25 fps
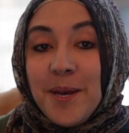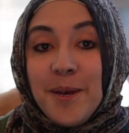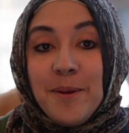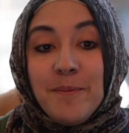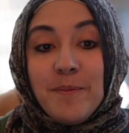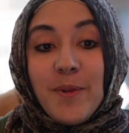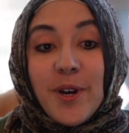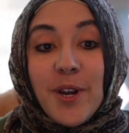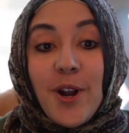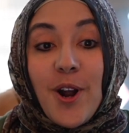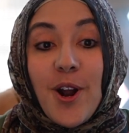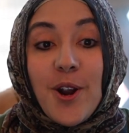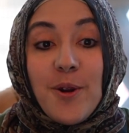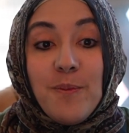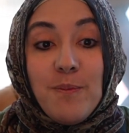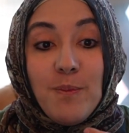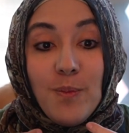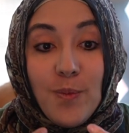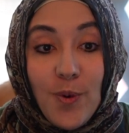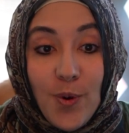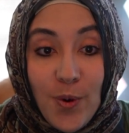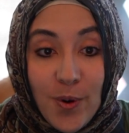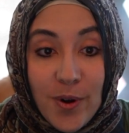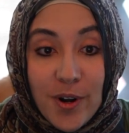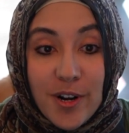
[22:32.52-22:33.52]
But are
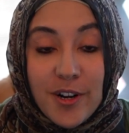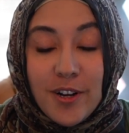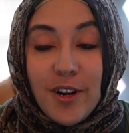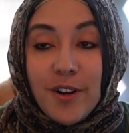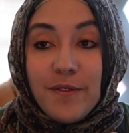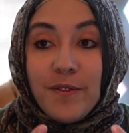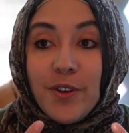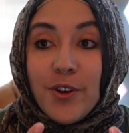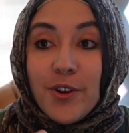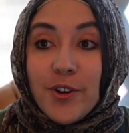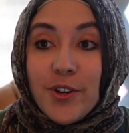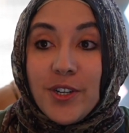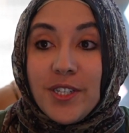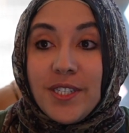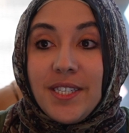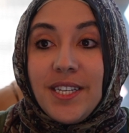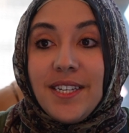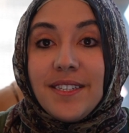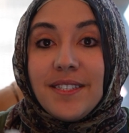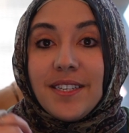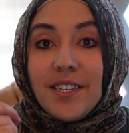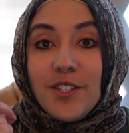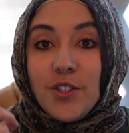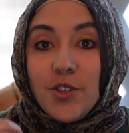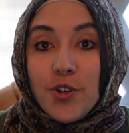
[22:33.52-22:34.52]
more of your good
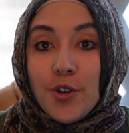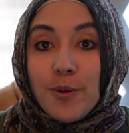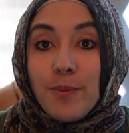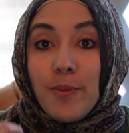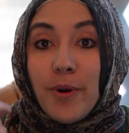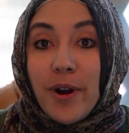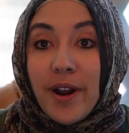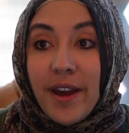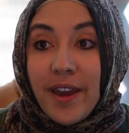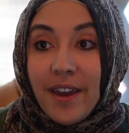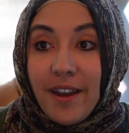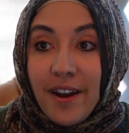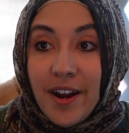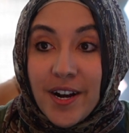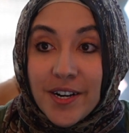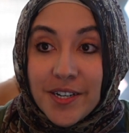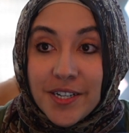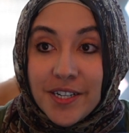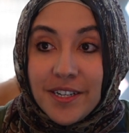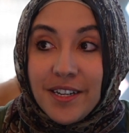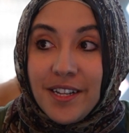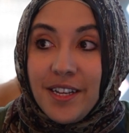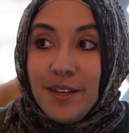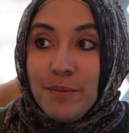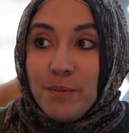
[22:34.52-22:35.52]
deeds, is your
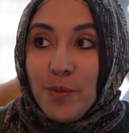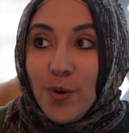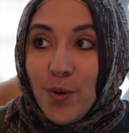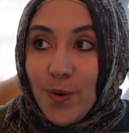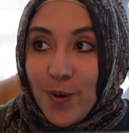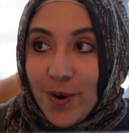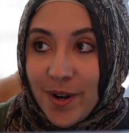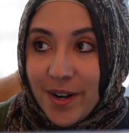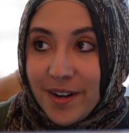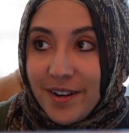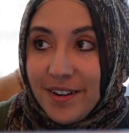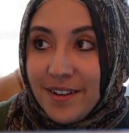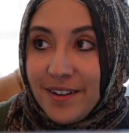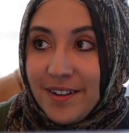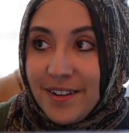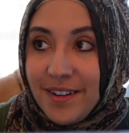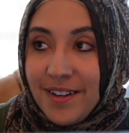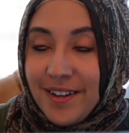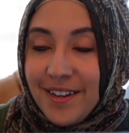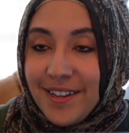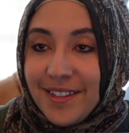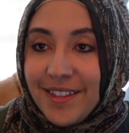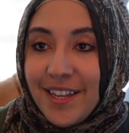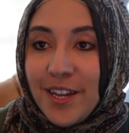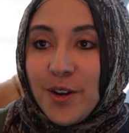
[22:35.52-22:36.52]
priority more
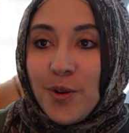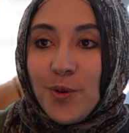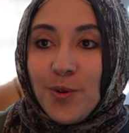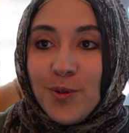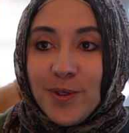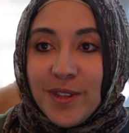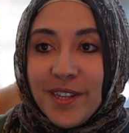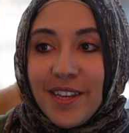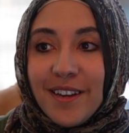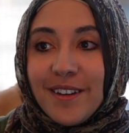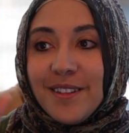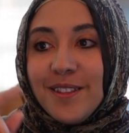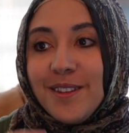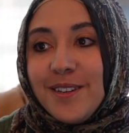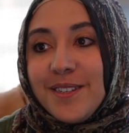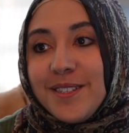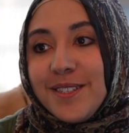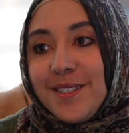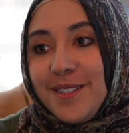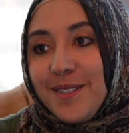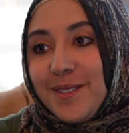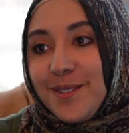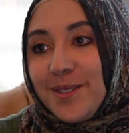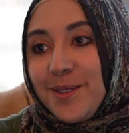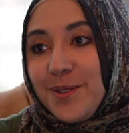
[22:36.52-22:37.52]
that only Allah
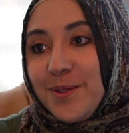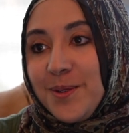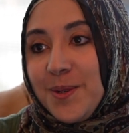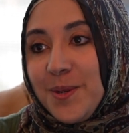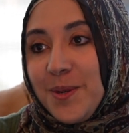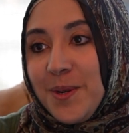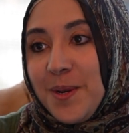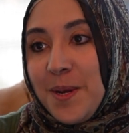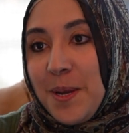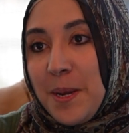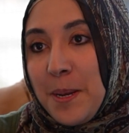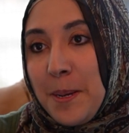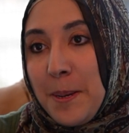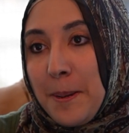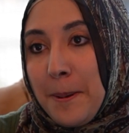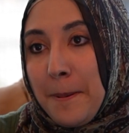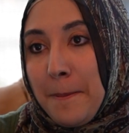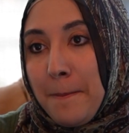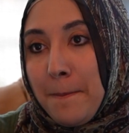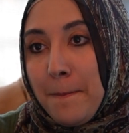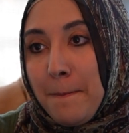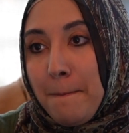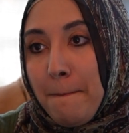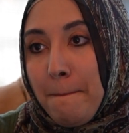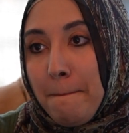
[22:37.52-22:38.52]
sees you?
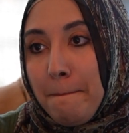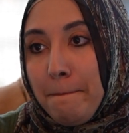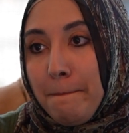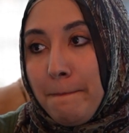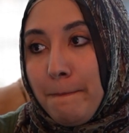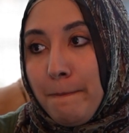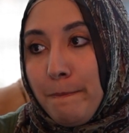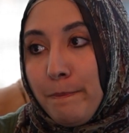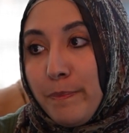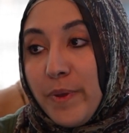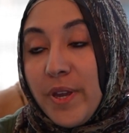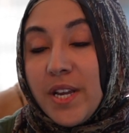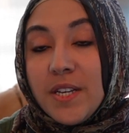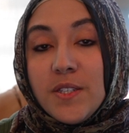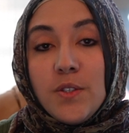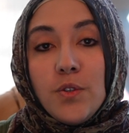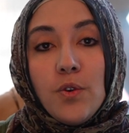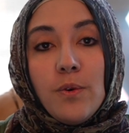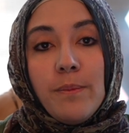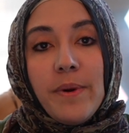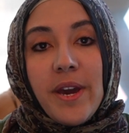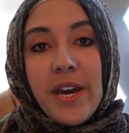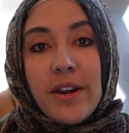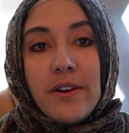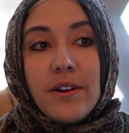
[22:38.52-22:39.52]
Because
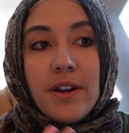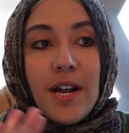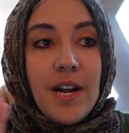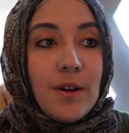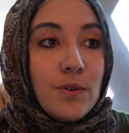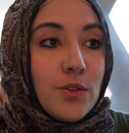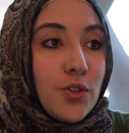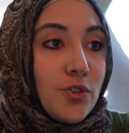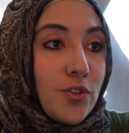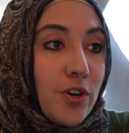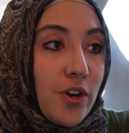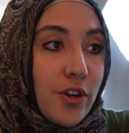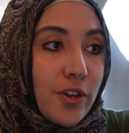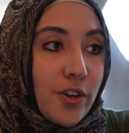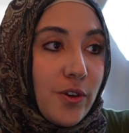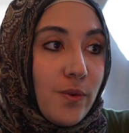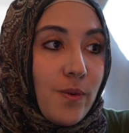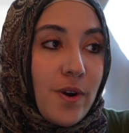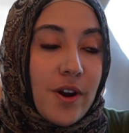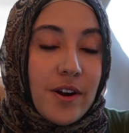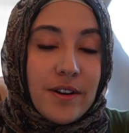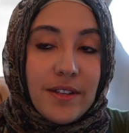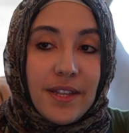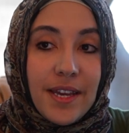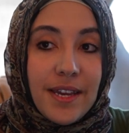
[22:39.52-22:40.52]
no matter how strong you
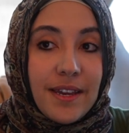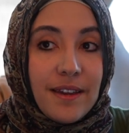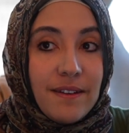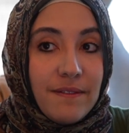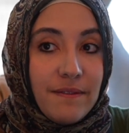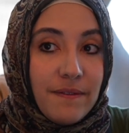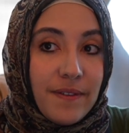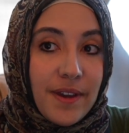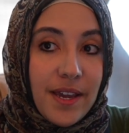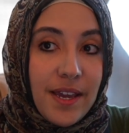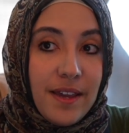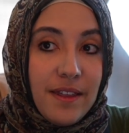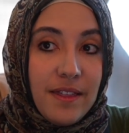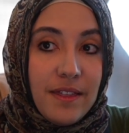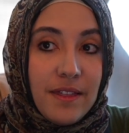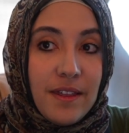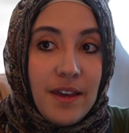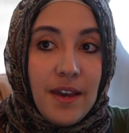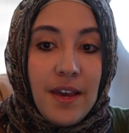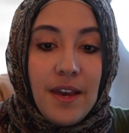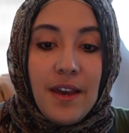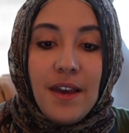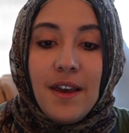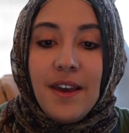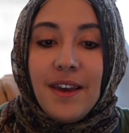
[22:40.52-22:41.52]
are, like in faith,
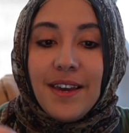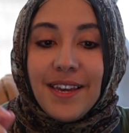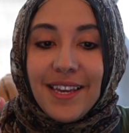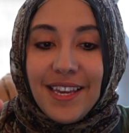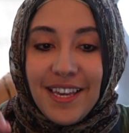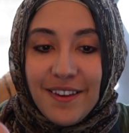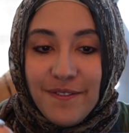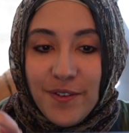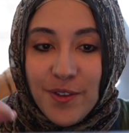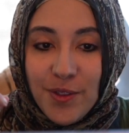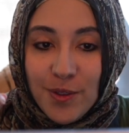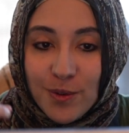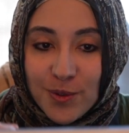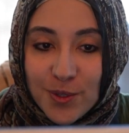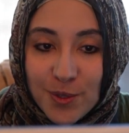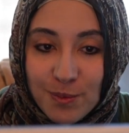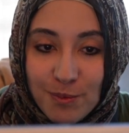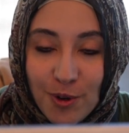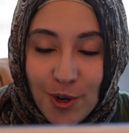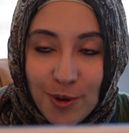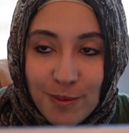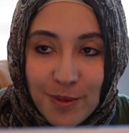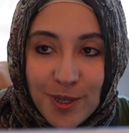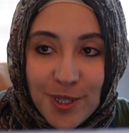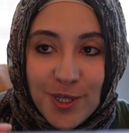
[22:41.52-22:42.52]
even those
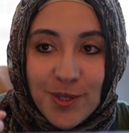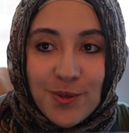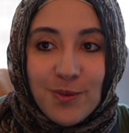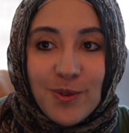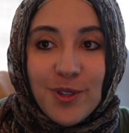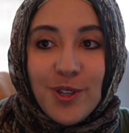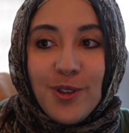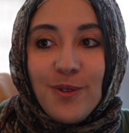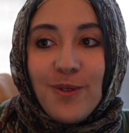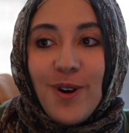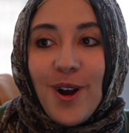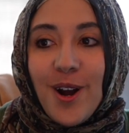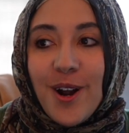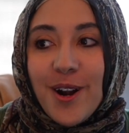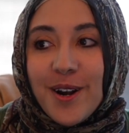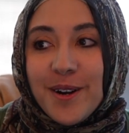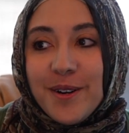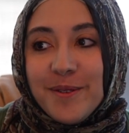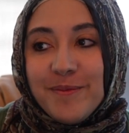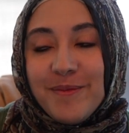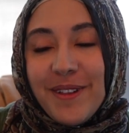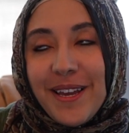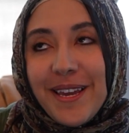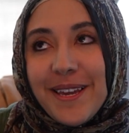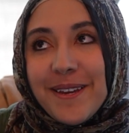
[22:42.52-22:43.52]
moments when you
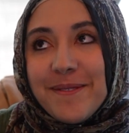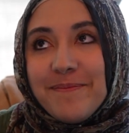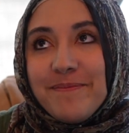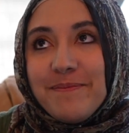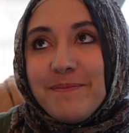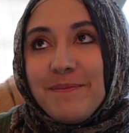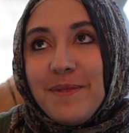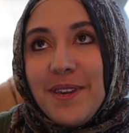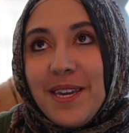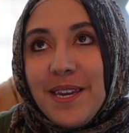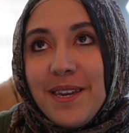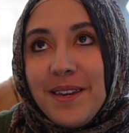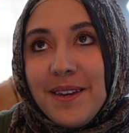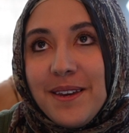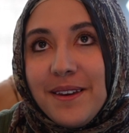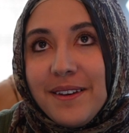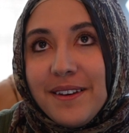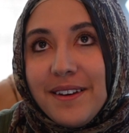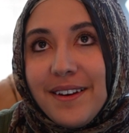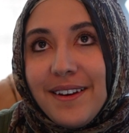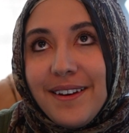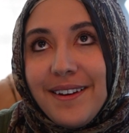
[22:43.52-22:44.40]
are like being,